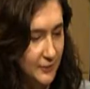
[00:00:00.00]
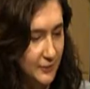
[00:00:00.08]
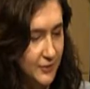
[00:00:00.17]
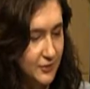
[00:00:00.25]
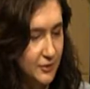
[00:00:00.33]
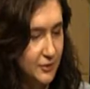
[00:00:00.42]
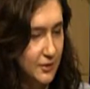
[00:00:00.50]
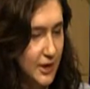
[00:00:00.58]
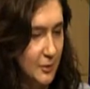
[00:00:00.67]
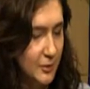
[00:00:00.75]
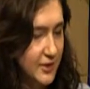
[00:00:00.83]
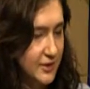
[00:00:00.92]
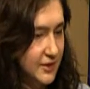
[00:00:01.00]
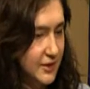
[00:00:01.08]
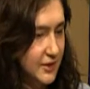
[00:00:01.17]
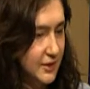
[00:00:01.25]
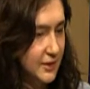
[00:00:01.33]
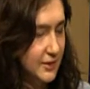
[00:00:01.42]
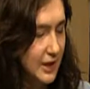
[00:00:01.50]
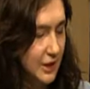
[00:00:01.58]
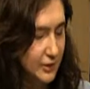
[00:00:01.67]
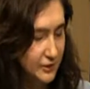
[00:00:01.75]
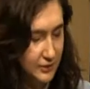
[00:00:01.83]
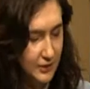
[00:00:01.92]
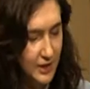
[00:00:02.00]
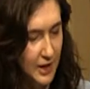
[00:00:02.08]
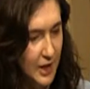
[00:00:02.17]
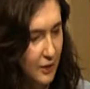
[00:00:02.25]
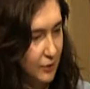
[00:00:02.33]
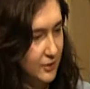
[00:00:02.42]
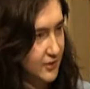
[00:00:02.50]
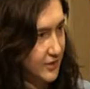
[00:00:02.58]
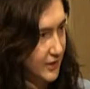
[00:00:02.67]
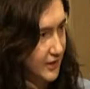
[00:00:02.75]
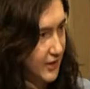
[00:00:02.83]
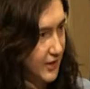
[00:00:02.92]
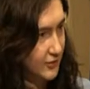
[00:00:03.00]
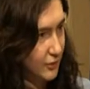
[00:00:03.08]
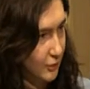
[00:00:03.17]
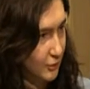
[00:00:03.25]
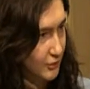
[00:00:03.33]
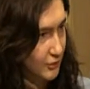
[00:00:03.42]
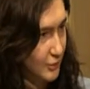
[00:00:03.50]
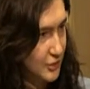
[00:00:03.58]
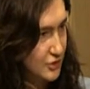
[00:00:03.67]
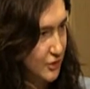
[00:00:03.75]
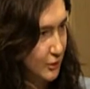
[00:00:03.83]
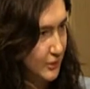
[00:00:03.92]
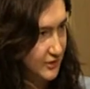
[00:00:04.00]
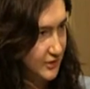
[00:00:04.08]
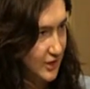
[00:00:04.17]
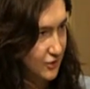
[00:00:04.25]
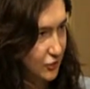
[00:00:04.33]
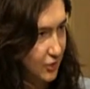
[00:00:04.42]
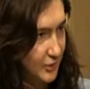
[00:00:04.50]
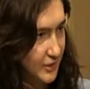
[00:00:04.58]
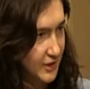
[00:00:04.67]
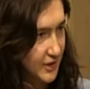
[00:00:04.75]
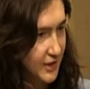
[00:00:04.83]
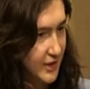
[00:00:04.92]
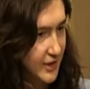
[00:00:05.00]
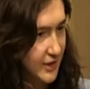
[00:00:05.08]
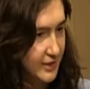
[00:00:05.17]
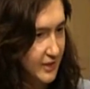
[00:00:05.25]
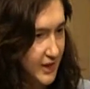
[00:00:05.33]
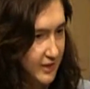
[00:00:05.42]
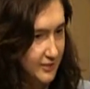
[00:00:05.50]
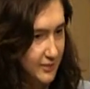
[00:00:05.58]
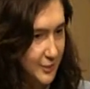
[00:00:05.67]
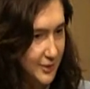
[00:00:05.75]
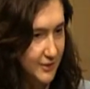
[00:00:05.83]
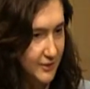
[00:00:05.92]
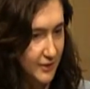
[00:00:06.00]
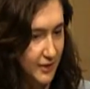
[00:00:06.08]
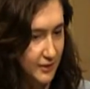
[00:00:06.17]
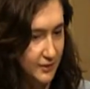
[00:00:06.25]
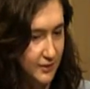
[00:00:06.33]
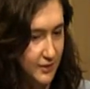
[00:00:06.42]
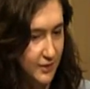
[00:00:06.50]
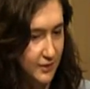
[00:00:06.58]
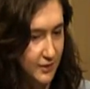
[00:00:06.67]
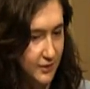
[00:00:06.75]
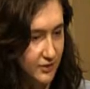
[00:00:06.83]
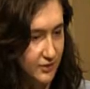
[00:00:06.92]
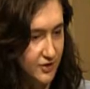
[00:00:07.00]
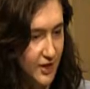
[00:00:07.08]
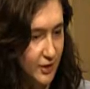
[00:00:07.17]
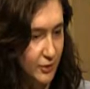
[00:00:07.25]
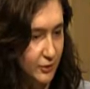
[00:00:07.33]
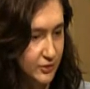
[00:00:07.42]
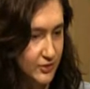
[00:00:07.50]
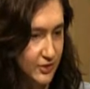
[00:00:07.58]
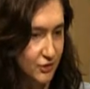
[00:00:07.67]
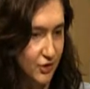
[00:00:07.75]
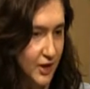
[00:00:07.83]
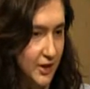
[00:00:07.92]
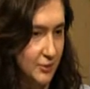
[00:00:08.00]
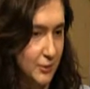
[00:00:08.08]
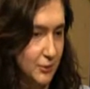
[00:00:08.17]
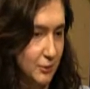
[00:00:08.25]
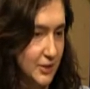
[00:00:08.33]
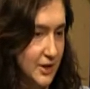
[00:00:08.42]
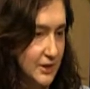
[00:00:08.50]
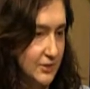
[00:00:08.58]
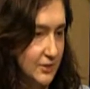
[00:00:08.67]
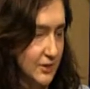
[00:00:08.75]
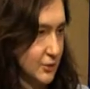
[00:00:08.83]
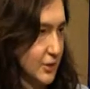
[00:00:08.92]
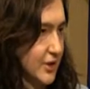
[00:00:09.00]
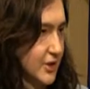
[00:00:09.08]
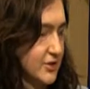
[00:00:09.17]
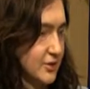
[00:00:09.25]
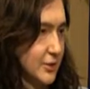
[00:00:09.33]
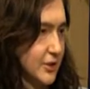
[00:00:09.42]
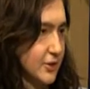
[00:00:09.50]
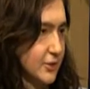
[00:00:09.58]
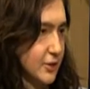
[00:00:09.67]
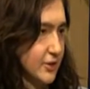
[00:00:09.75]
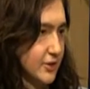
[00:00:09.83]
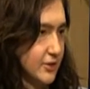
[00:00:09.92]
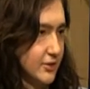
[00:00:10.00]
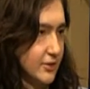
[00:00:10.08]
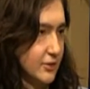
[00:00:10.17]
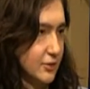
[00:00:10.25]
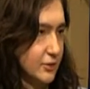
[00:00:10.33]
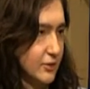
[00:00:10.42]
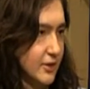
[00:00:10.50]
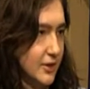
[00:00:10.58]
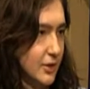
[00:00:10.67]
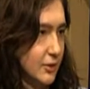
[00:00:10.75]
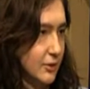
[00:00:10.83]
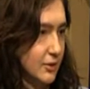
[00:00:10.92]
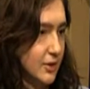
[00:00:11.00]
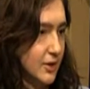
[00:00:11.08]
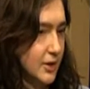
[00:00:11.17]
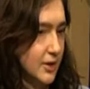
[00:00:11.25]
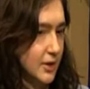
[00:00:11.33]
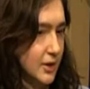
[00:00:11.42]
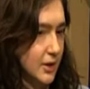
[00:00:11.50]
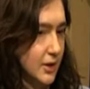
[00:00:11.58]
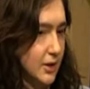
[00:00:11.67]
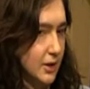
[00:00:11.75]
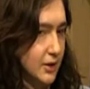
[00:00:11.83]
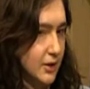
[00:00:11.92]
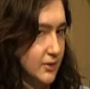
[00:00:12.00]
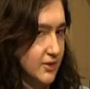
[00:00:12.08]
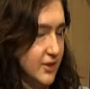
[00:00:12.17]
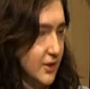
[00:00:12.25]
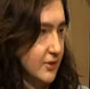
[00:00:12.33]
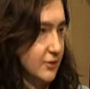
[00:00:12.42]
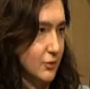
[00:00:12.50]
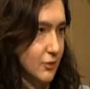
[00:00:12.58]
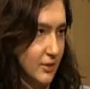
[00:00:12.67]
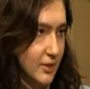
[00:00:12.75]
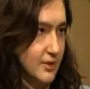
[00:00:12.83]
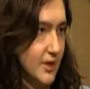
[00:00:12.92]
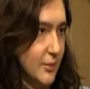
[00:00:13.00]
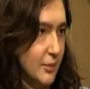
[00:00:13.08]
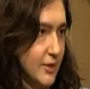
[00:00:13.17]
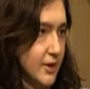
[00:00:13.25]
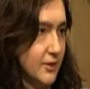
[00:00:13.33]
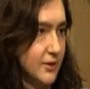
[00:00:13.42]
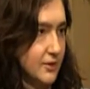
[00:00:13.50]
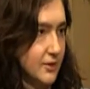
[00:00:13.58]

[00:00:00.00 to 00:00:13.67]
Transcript: so apparently Ahold Delhaize owns Stop and Shop. It's a Dutch company, and they estimated that the strike cost the chain between $90 and $100 million due to the low sales during that time period.